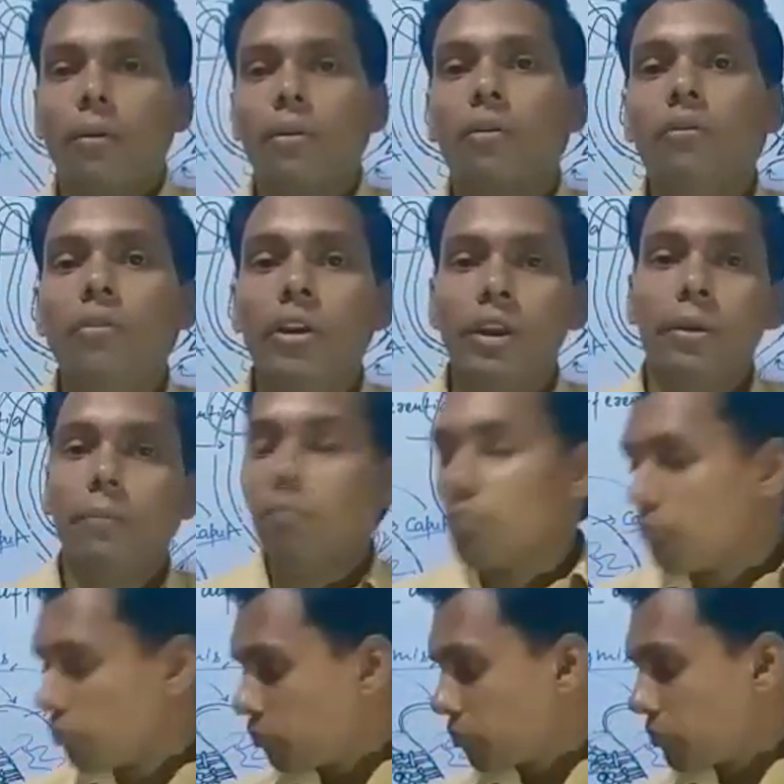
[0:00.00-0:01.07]
we
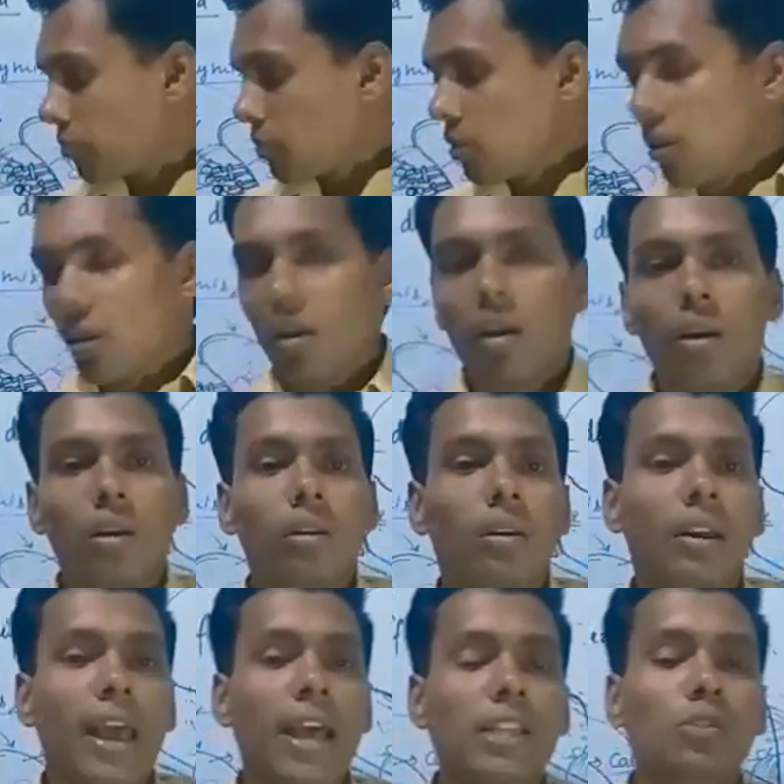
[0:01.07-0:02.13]

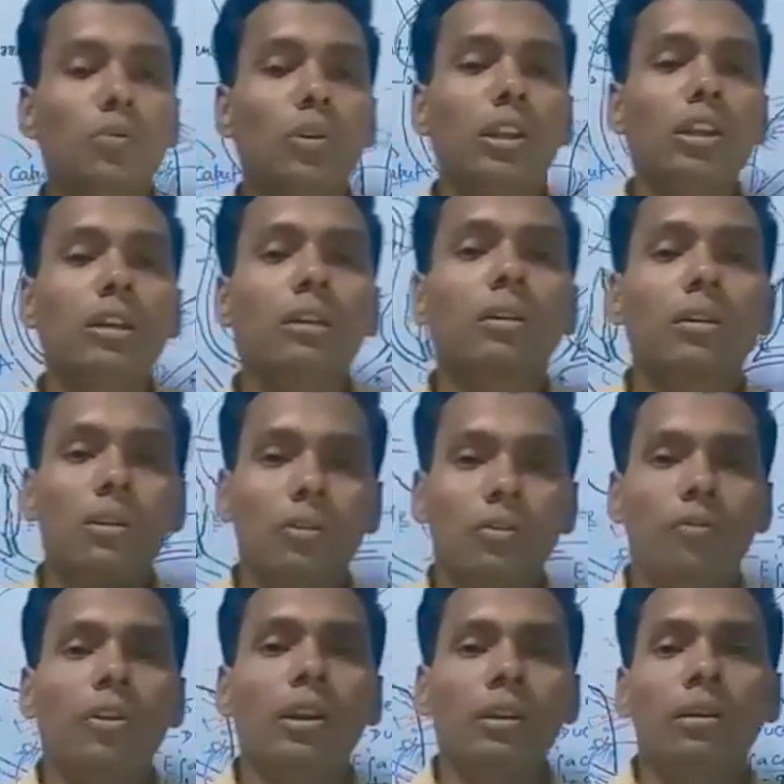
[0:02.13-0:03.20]
casually
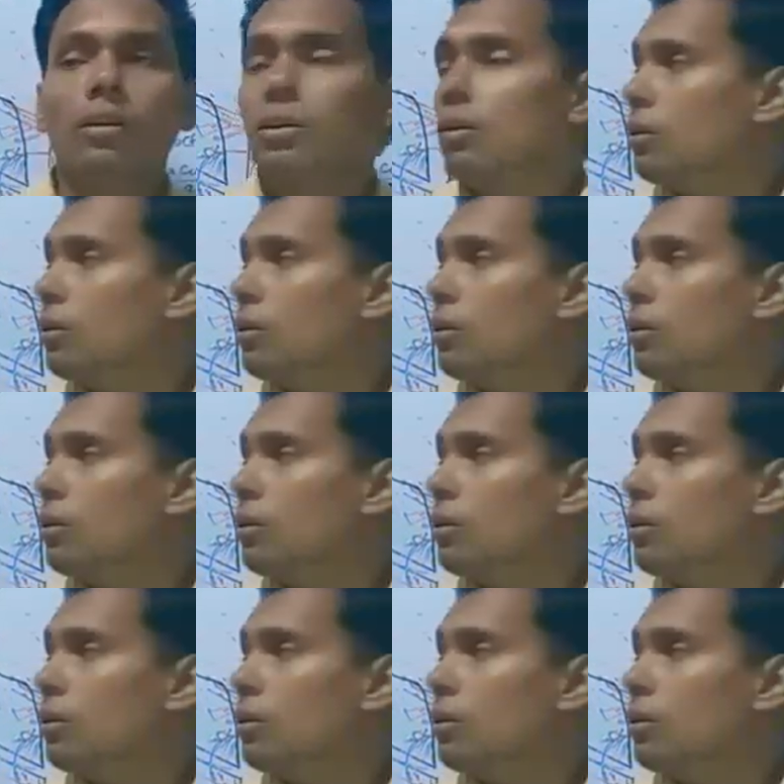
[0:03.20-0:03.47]
will